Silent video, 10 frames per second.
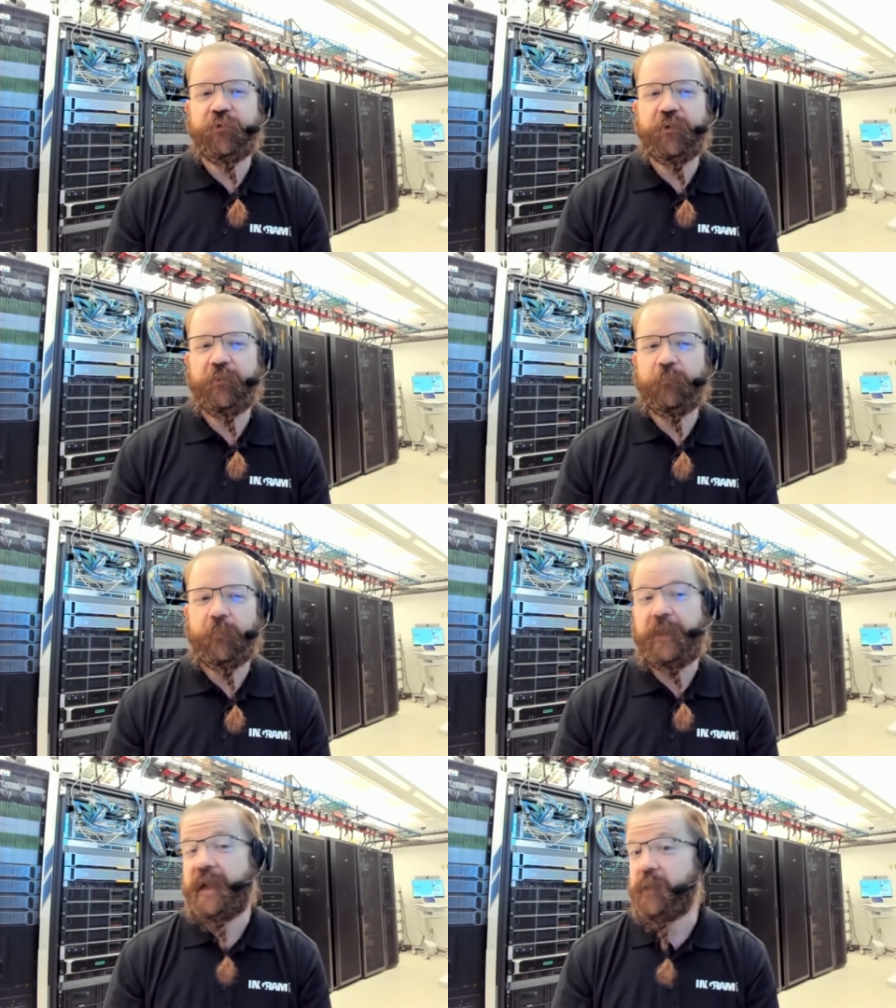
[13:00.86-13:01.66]
for,
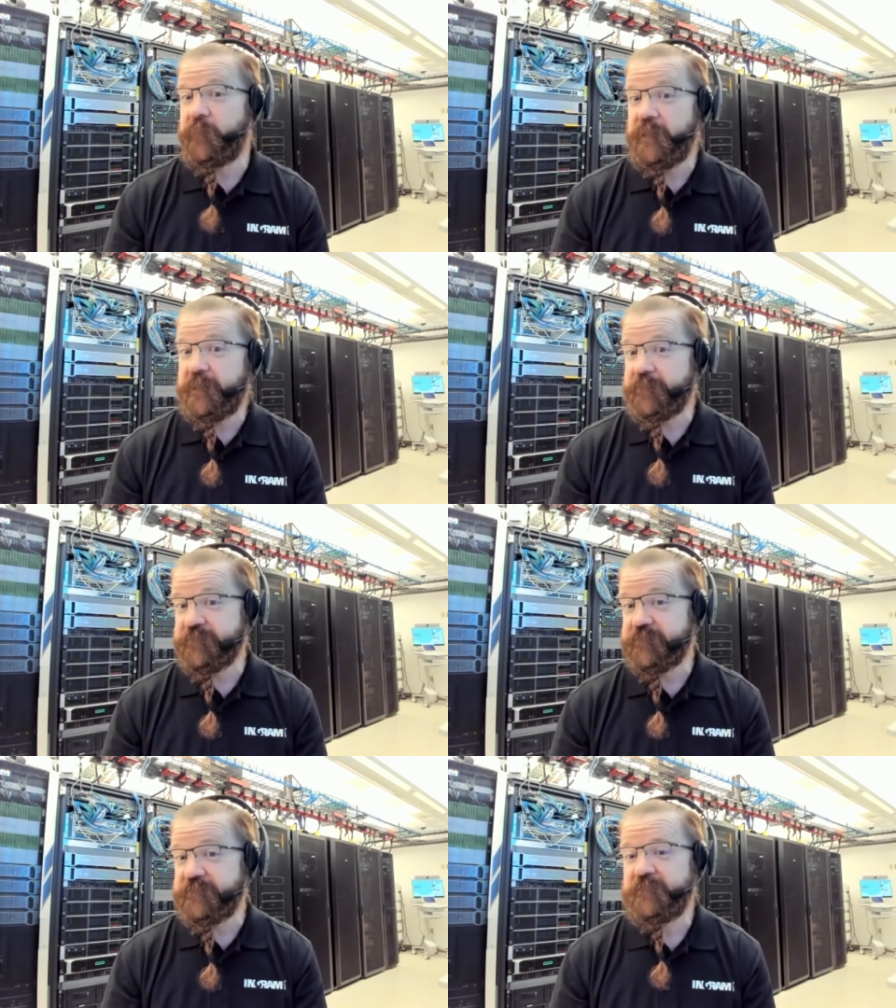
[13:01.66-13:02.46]
how many
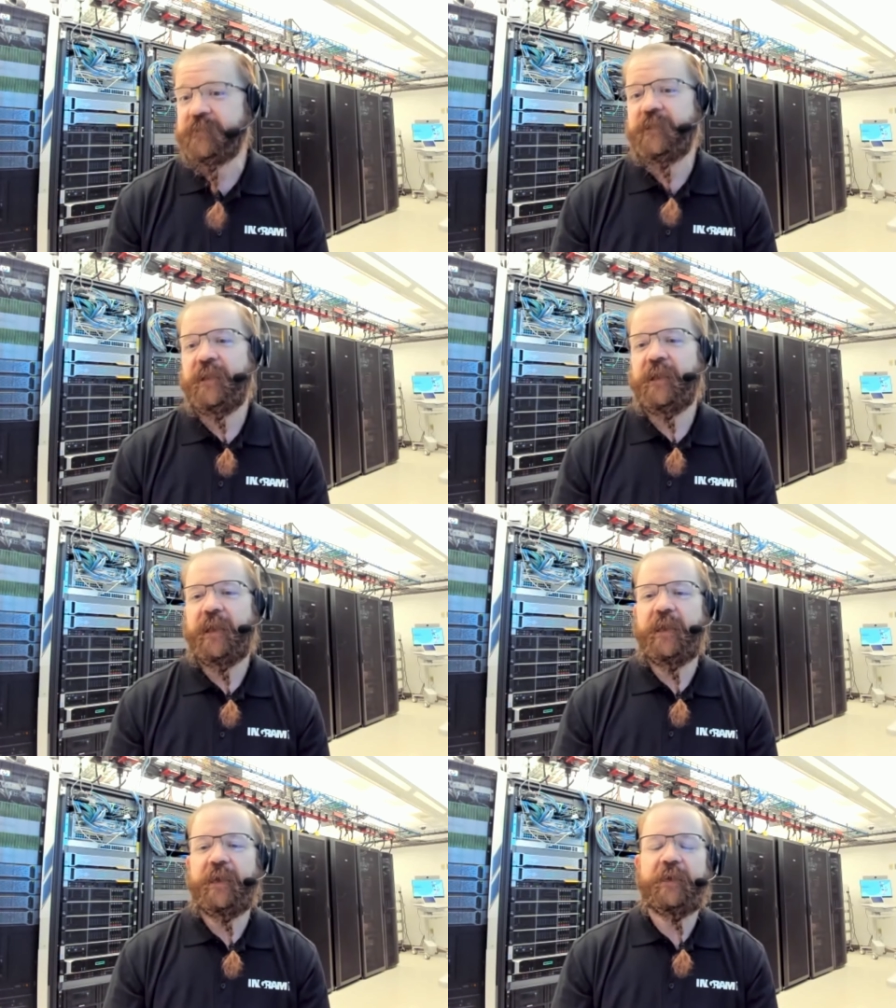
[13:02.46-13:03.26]
years?
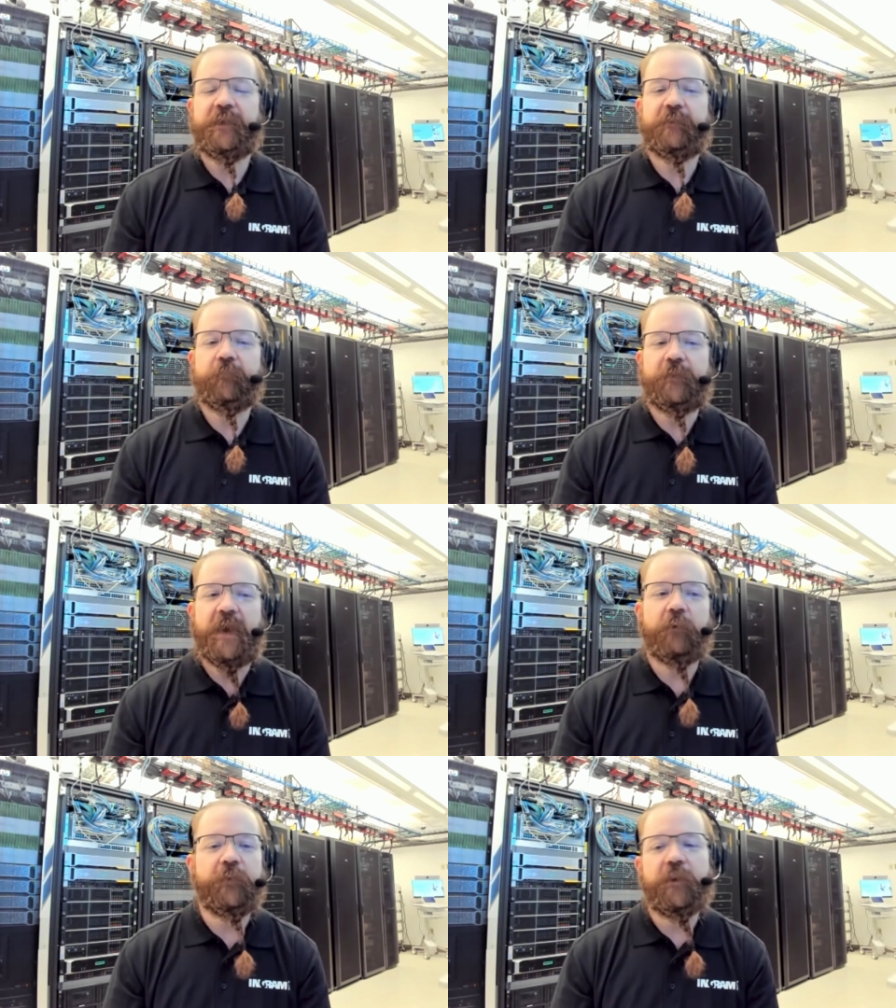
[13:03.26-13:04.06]
And
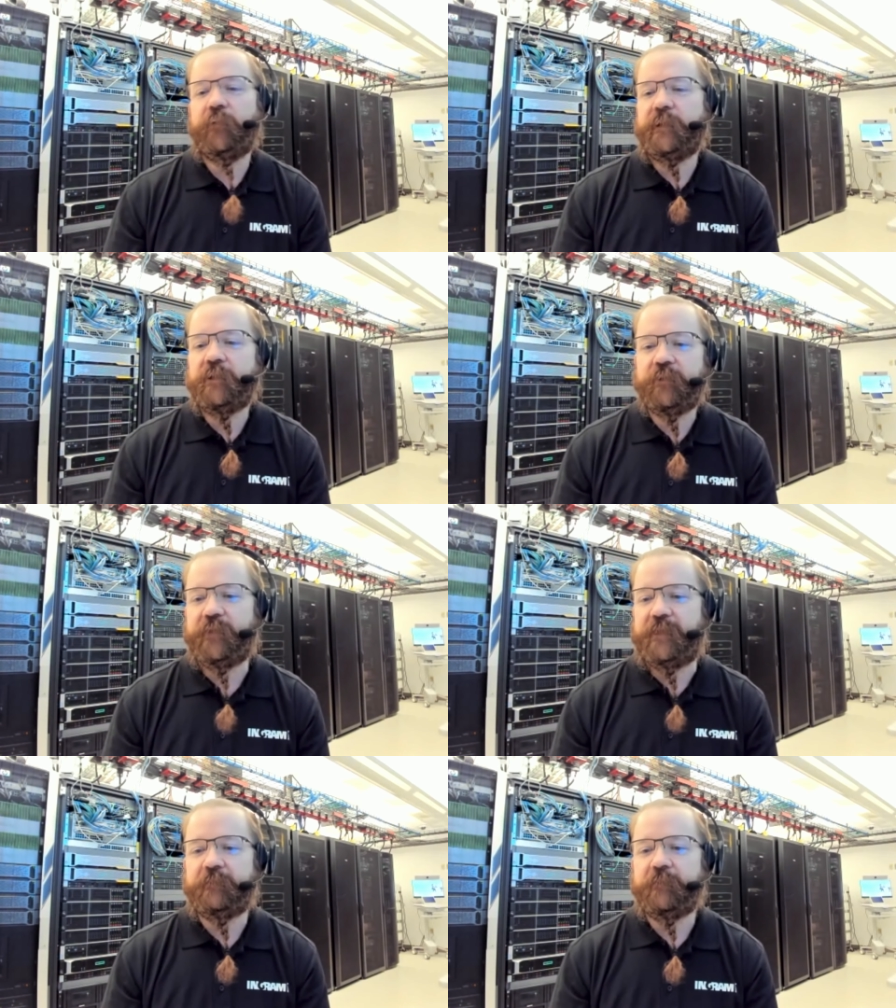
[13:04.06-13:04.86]
now we know we can
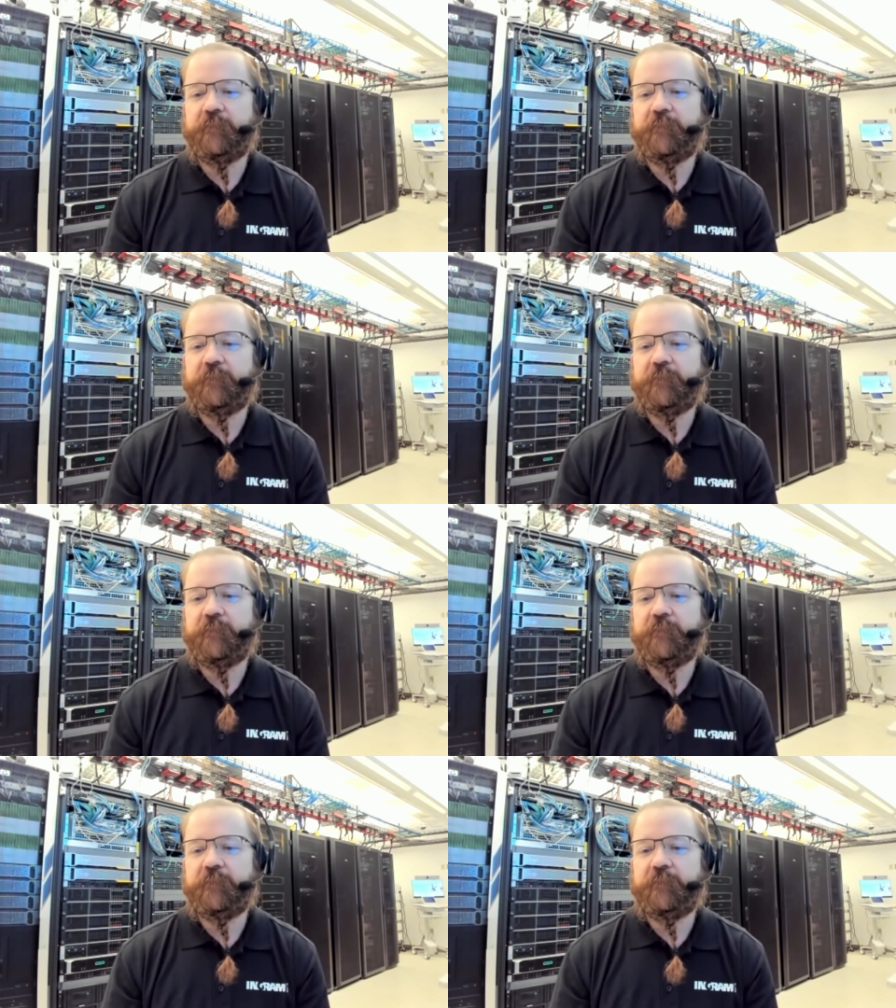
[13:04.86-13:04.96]
do it.